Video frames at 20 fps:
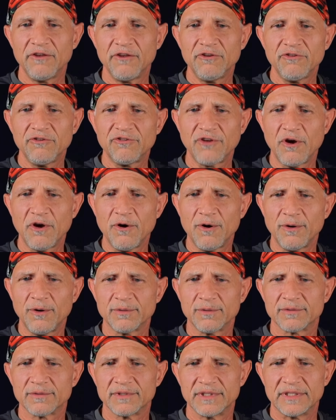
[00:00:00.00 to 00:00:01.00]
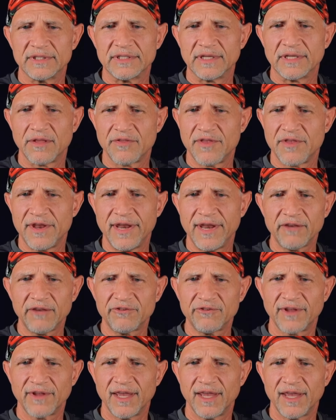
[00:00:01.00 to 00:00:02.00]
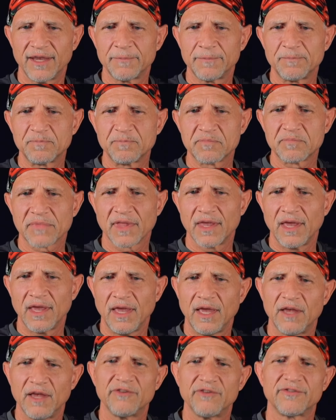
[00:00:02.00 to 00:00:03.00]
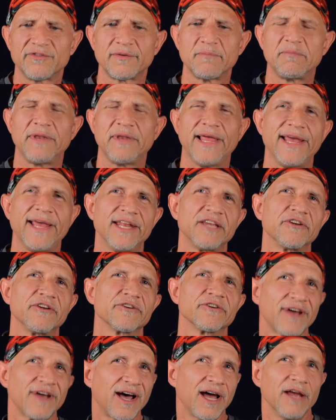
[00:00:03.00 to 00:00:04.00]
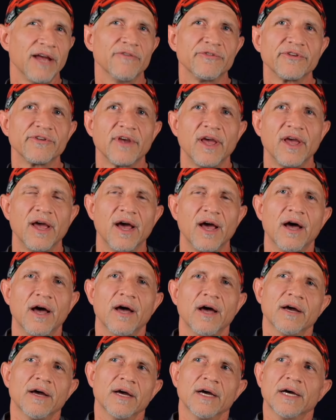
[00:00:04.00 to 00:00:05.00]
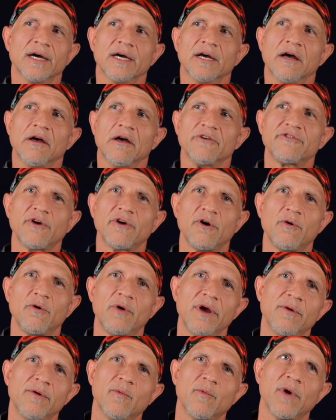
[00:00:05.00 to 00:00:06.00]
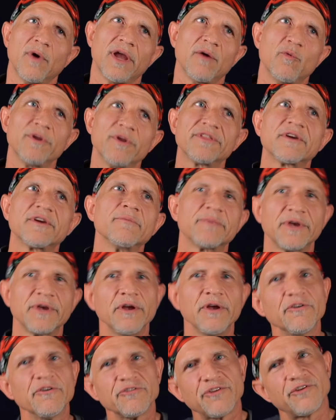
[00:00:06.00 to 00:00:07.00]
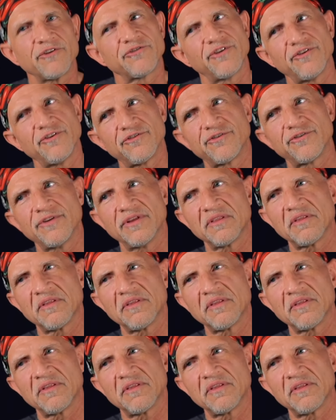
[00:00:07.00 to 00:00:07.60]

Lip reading: So the next thing is planning your dives. So with computers, there's this